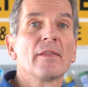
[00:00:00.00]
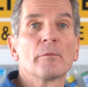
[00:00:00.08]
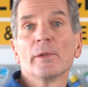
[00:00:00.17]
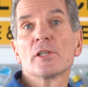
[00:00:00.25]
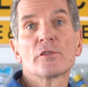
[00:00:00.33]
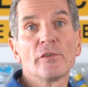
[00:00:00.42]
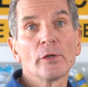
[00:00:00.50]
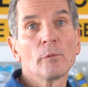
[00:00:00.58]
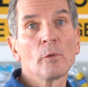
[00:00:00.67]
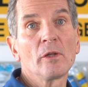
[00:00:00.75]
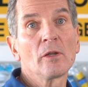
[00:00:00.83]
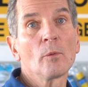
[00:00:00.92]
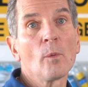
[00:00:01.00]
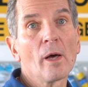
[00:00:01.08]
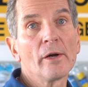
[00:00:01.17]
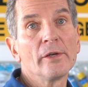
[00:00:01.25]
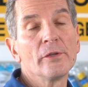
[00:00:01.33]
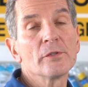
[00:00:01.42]
when there's very little
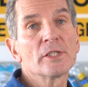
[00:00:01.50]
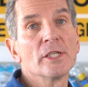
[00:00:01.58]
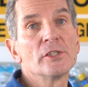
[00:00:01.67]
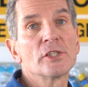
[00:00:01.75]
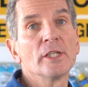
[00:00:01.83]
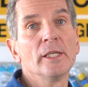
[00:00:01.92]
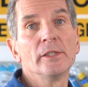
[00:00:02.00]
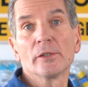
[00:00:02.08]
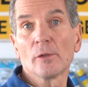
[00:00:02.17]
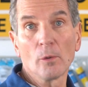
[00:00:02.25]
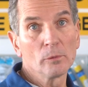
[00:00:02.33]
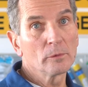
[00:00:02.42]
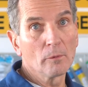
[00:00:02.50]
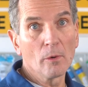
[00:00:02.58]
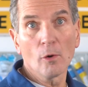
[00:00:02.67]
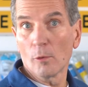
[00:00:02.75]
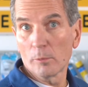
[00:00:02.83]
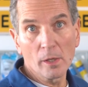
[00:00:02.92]
water usage in your home,
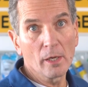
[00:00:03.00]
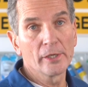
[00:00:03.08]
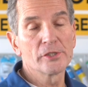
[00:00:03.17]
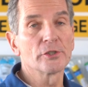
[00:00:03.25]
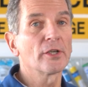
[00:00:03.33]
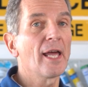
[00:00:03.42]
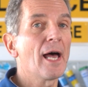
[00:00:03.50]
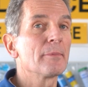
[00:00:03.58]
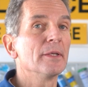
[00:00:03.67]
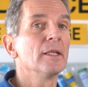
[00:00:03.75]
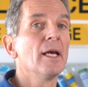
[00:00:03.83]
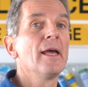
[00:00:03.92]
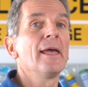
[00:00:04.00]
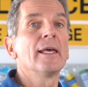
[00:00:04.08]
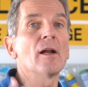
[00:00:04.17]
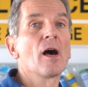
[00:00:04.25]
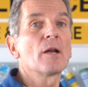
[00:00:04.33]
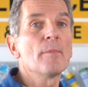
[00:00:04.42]
home cottage, or cabin,
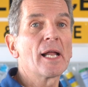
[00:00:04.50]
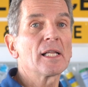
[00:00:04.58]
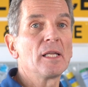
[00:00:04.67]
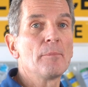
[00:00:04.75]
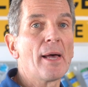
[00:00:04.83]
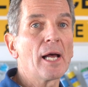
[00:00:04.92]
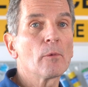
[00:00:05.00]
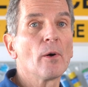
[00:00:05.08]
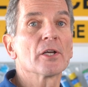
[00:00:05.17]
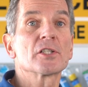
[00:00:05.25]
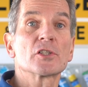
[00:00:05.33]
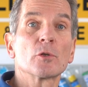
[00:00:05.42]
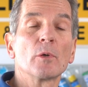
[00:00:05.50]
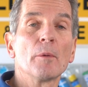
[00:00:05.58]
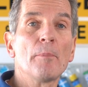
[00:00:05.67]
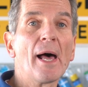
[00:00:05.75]
it automatically backwashes. So when it